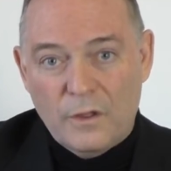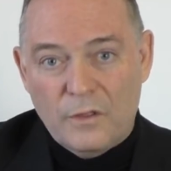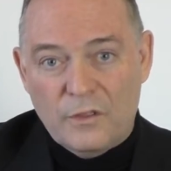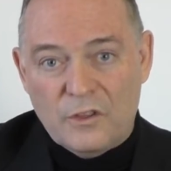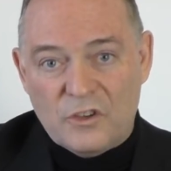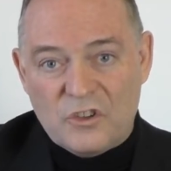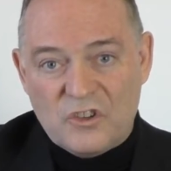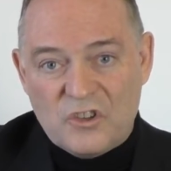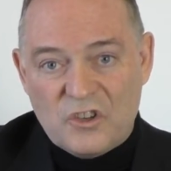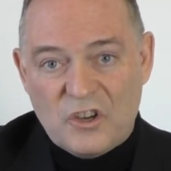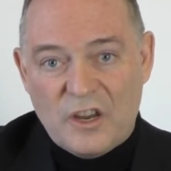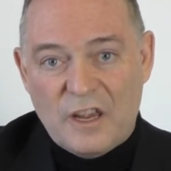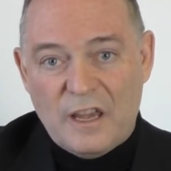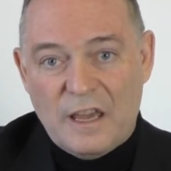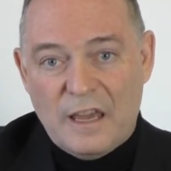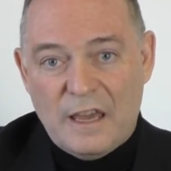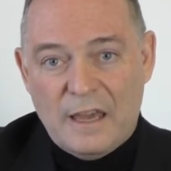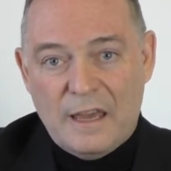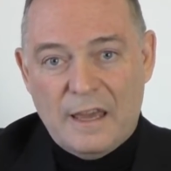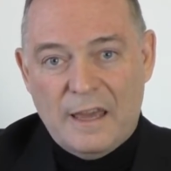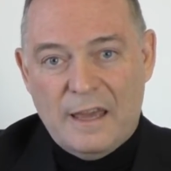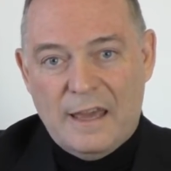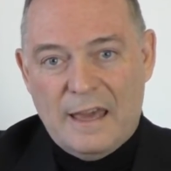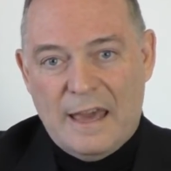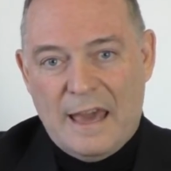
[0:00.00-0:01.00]
the
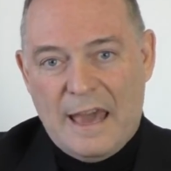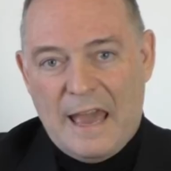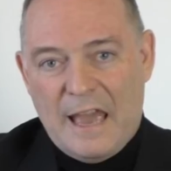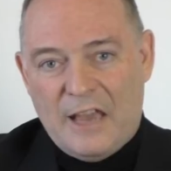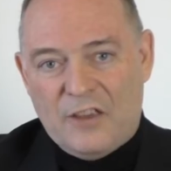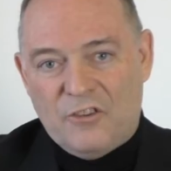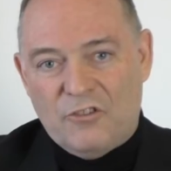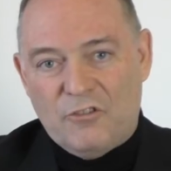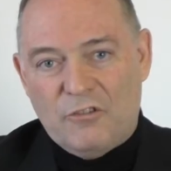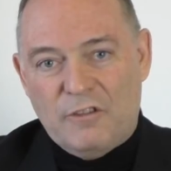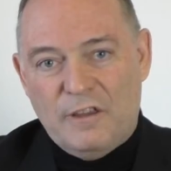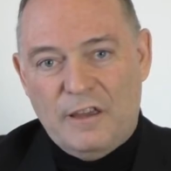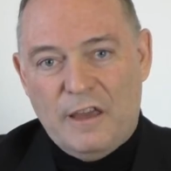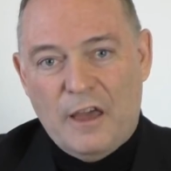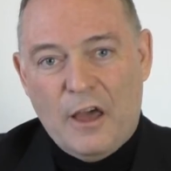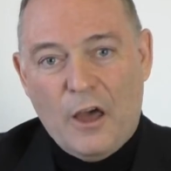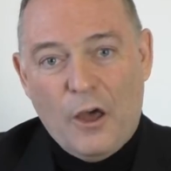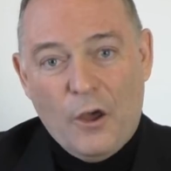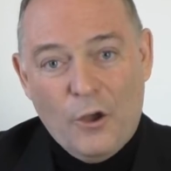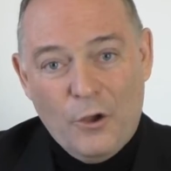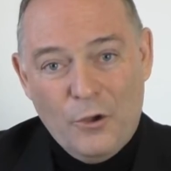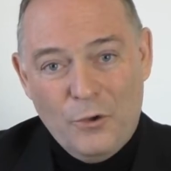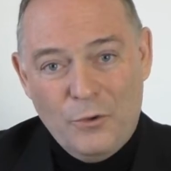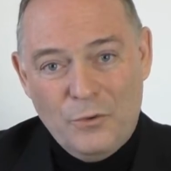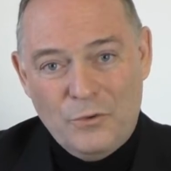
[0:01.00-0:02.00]
chair actually
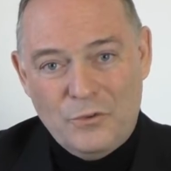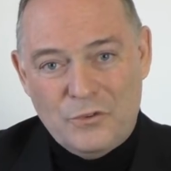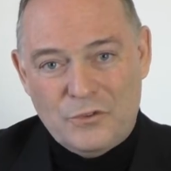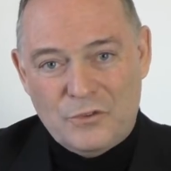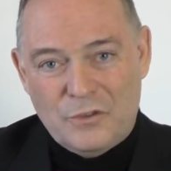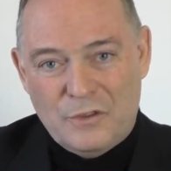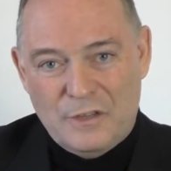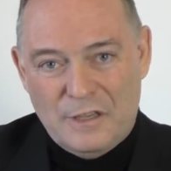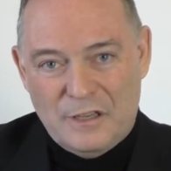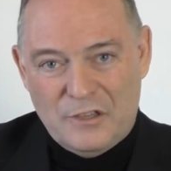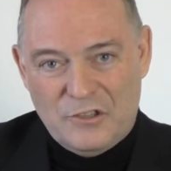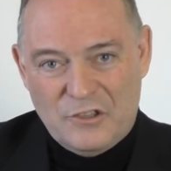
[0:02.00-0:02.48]
owns the